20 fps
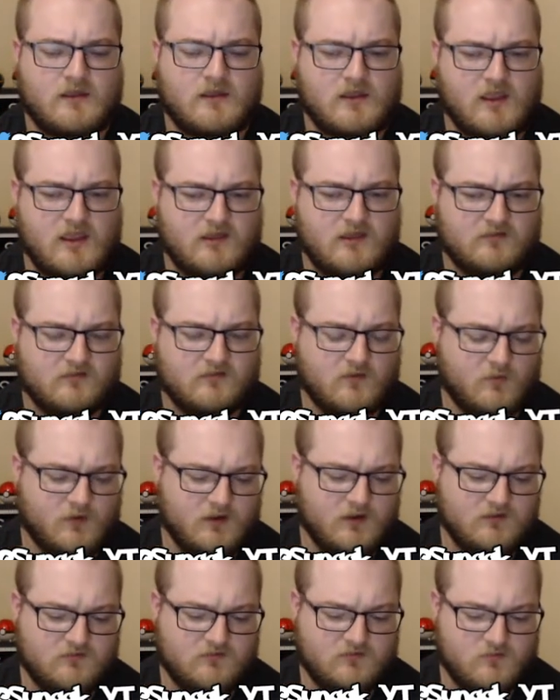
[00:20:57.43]
It's
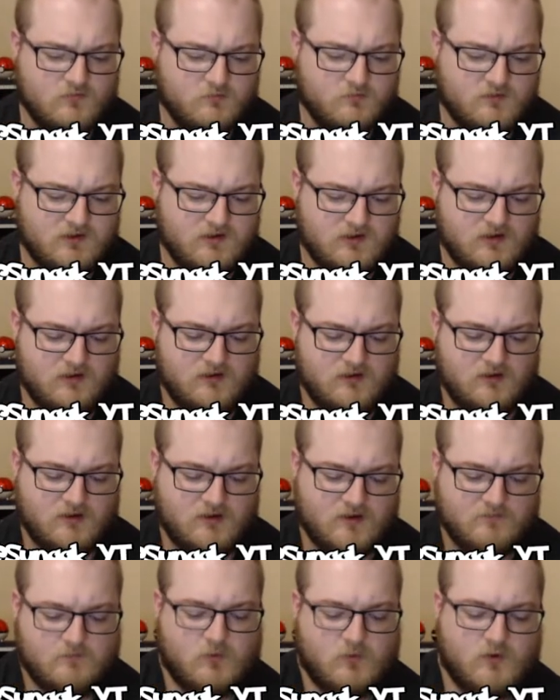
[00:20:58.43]
going to be
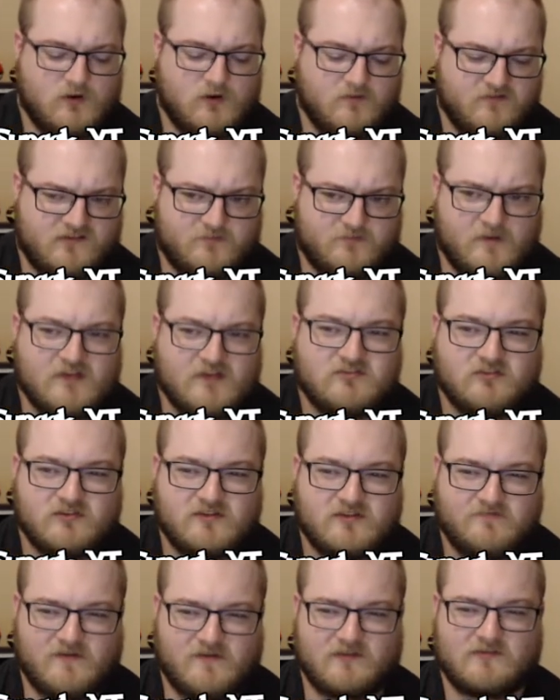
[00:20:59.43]
more of a special
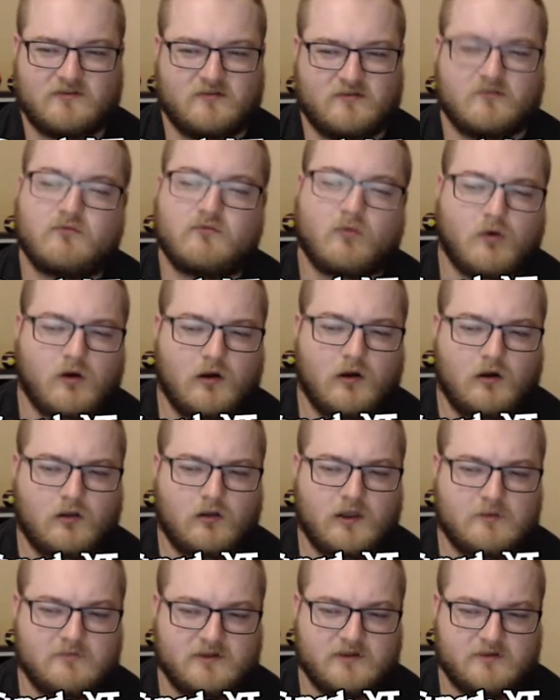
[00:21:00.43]
defensive wall, I
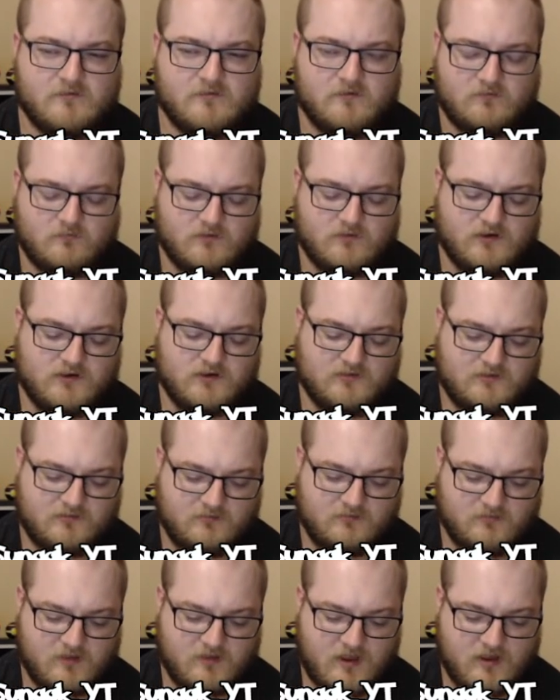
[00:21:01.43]
believe is what it's
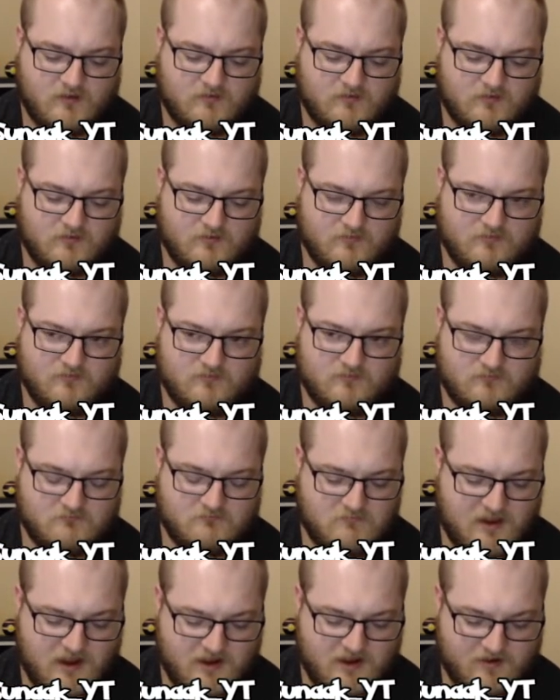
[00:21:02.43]

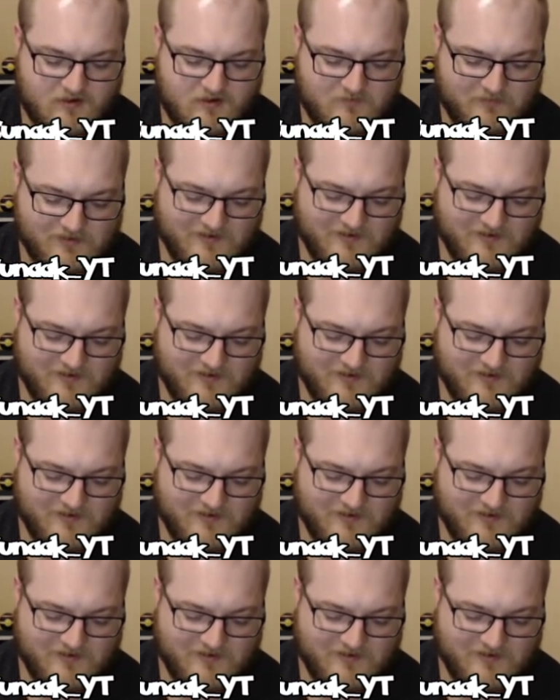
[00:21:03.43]
made up,